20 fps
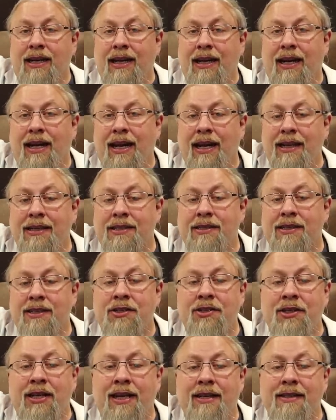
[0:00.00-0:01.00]
I highly
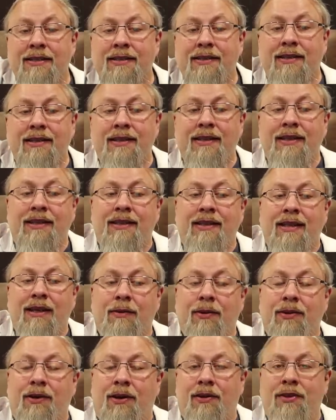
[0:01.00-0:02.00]
suggest that
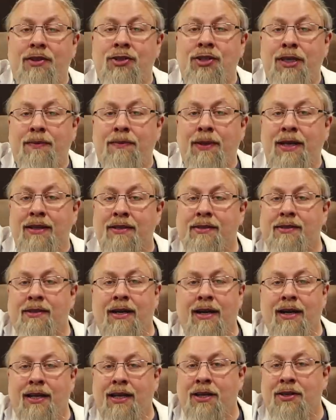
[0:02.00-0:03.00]
with all the shipping and
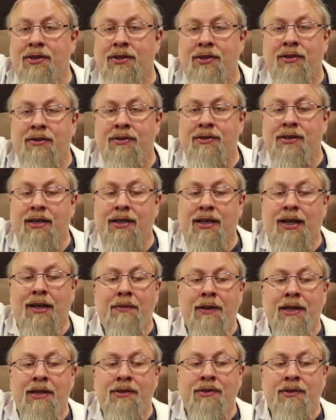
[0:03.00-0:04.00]
stock issues that
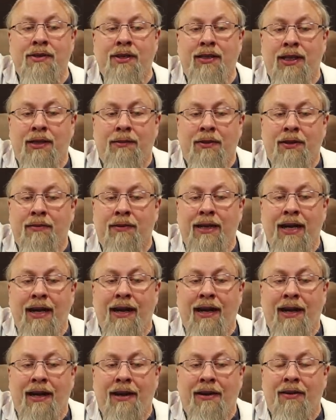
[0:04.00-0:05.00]
companies are dealing with
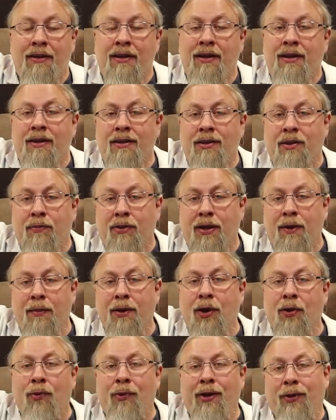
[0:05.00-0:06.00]
right now, you
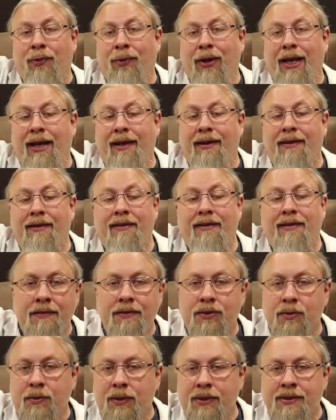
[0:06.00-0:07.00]
probably don't want to wait.
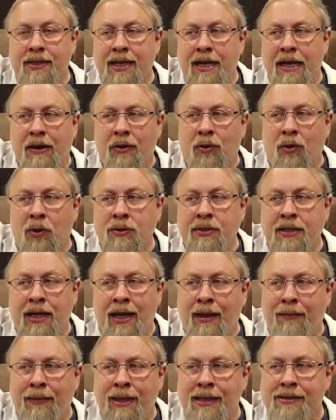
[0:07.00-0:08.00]
And so what's that
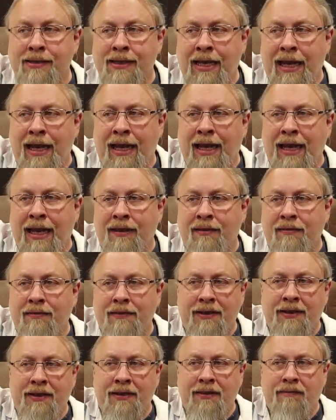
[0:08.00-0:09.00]
old-timey saying,
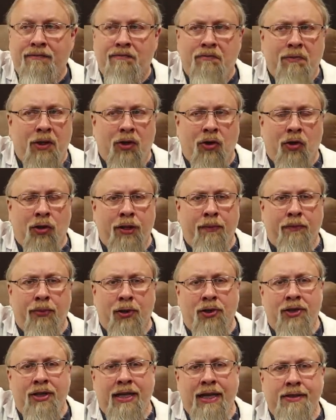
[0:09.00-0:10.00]
the early
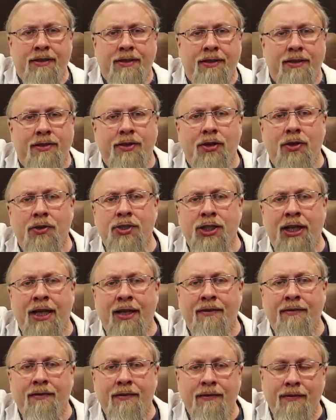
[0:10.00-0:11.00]
bird gets the
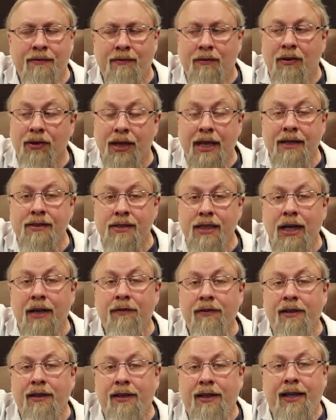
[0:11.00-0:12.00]
sojourn? Well, that's
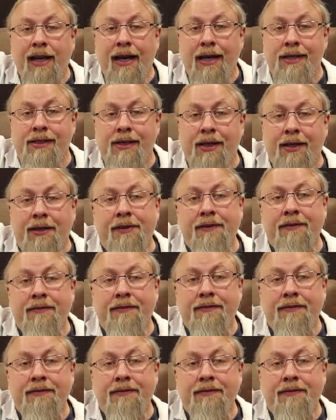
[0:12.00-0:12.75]
definitely the case here.